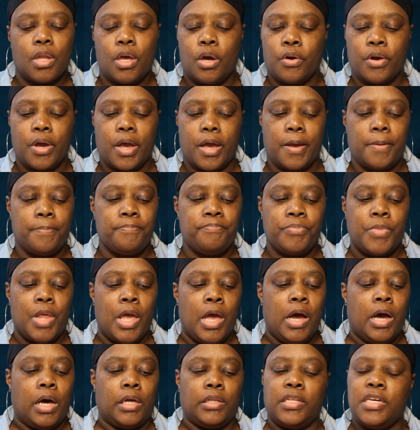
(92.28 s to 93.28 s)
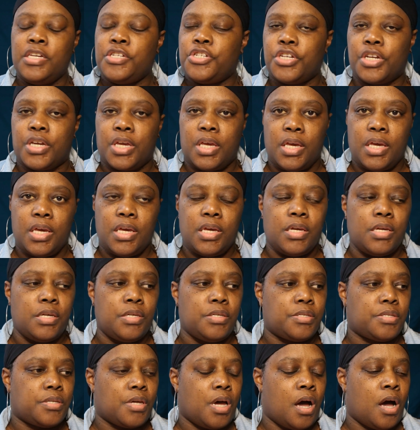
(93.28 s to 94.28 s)
Okay, Alicia
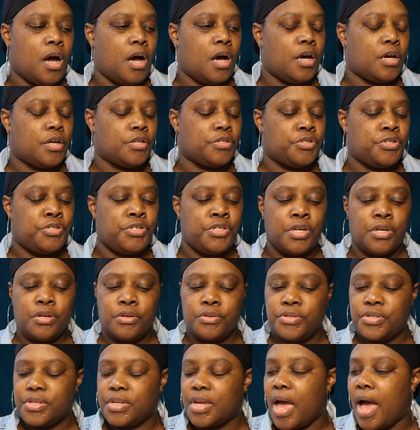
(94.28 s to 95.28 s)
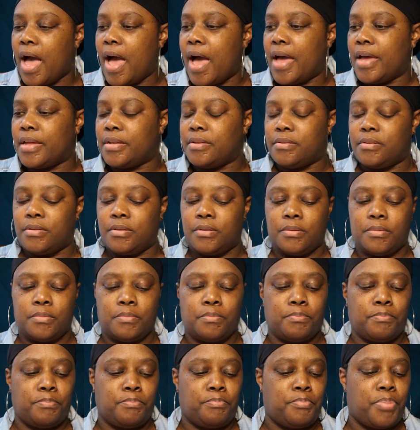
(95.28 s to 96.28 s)
Keys, Jill Scott,
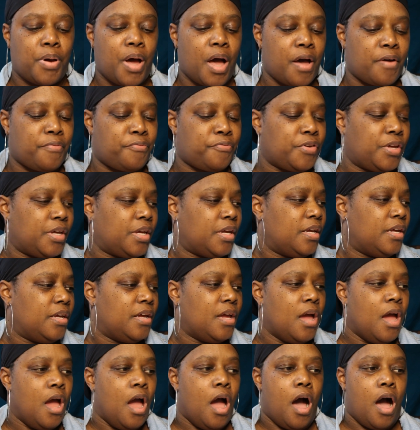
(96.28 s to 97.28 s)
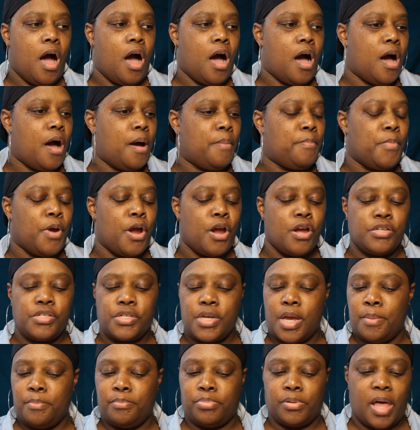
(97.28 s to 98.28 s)
Puffy, Mary
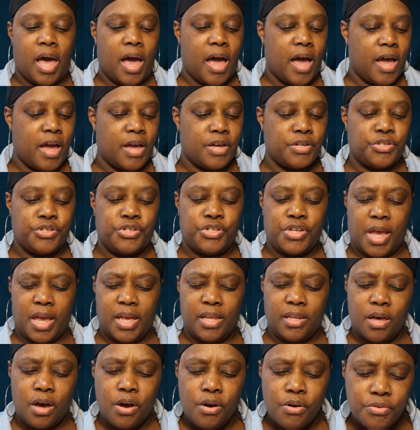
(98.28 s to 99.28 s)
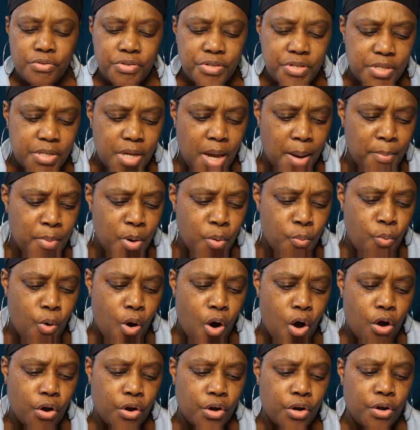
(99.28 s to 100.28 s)
J. Blige, J-Lo, Summer
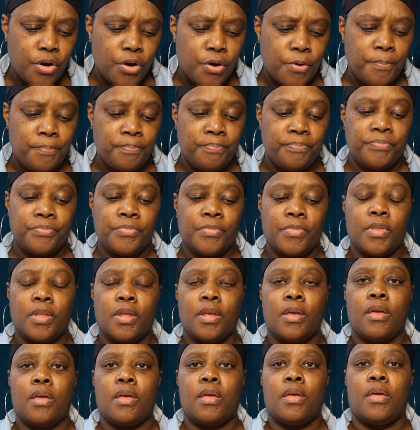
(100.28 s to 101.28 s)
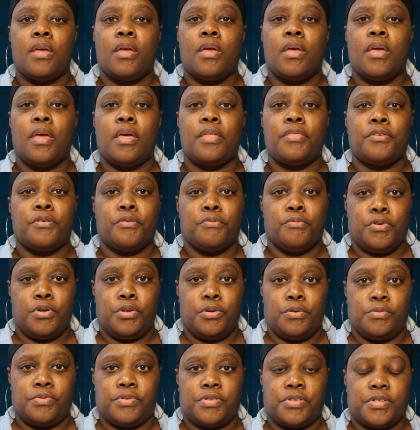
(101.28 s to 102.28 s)
Walker, and The
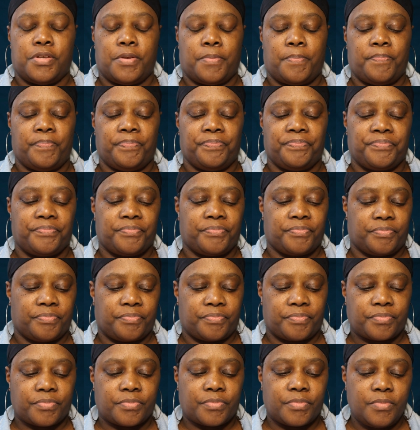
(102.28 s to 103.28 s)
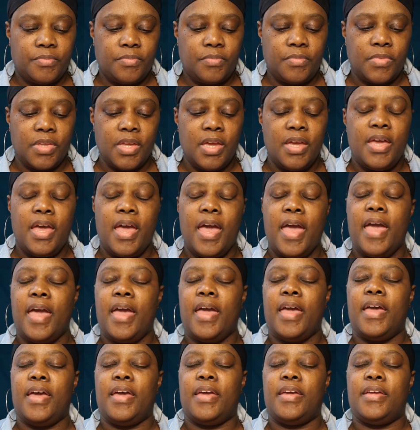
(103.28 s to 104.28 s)
Roots,
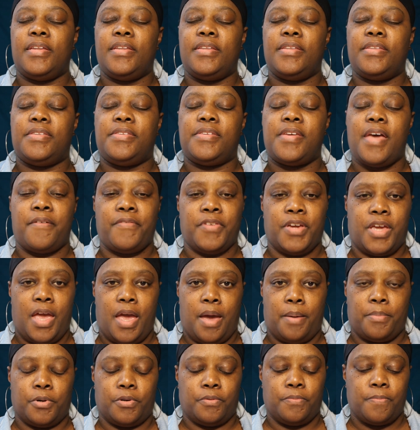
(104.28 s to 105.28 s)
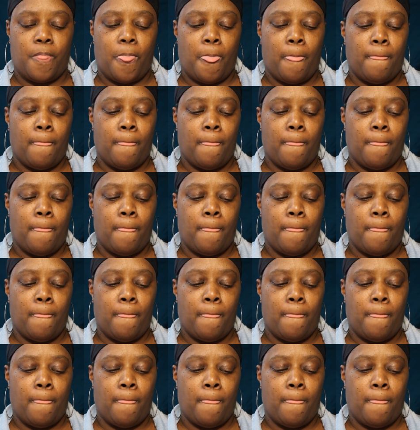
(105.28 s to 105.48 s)
and Tevin Campbell.